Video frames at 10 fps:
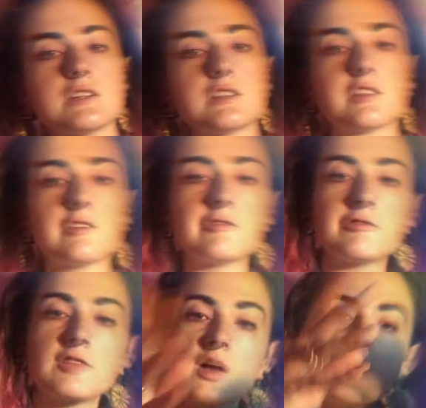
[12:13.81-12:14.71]
so
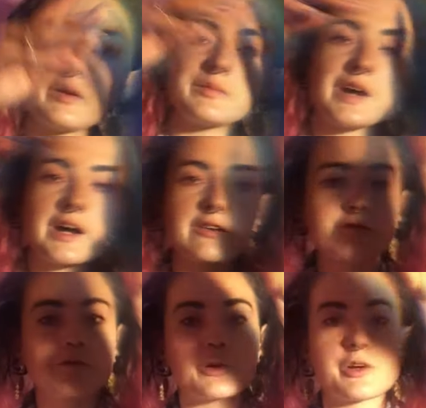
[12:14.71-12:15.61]
flowing back and
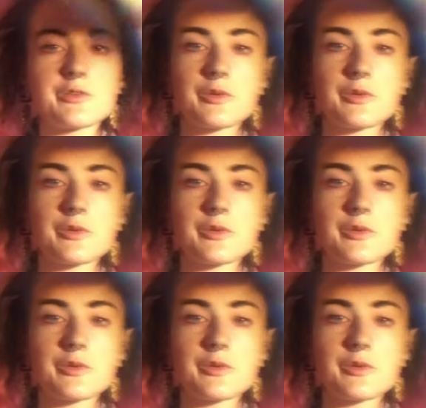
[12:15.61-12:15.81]
forth.